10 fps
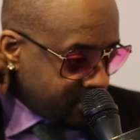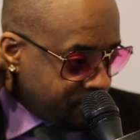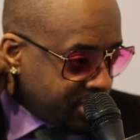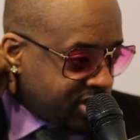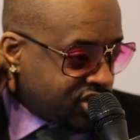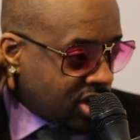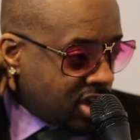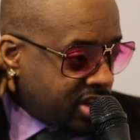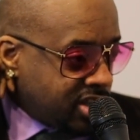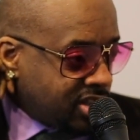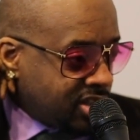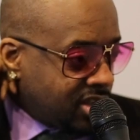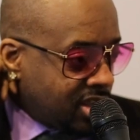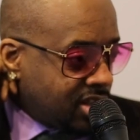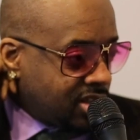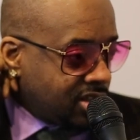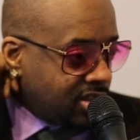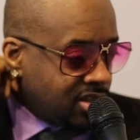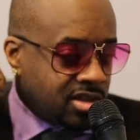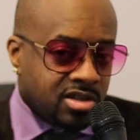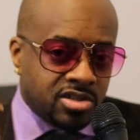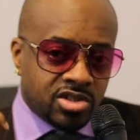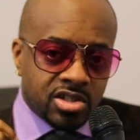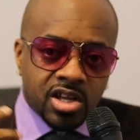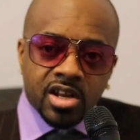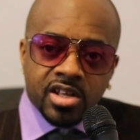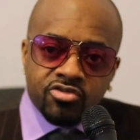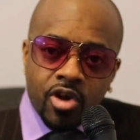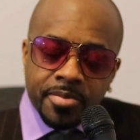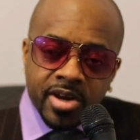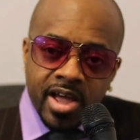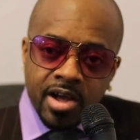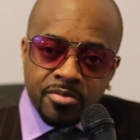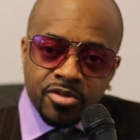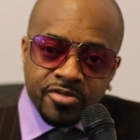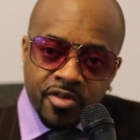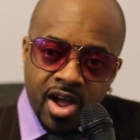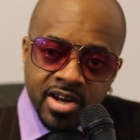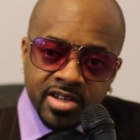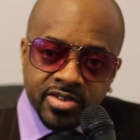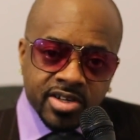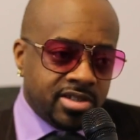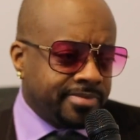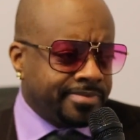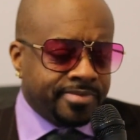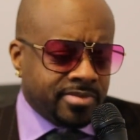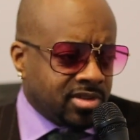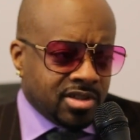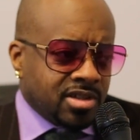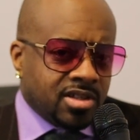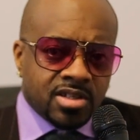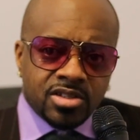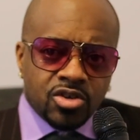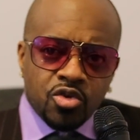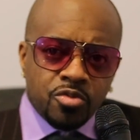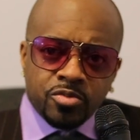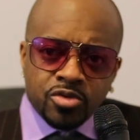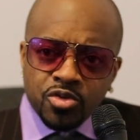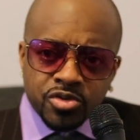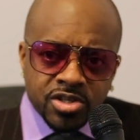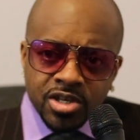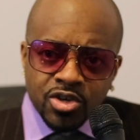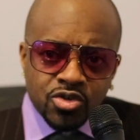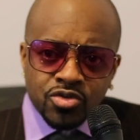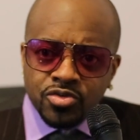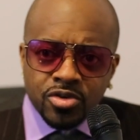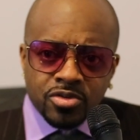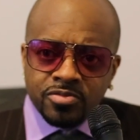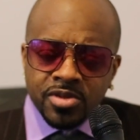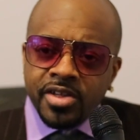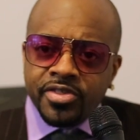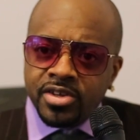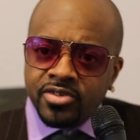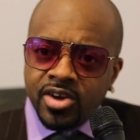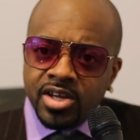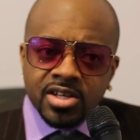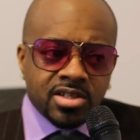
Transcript: Big Sean and Janae, they dropping an album on Friday, right? And no single, no nothing, right?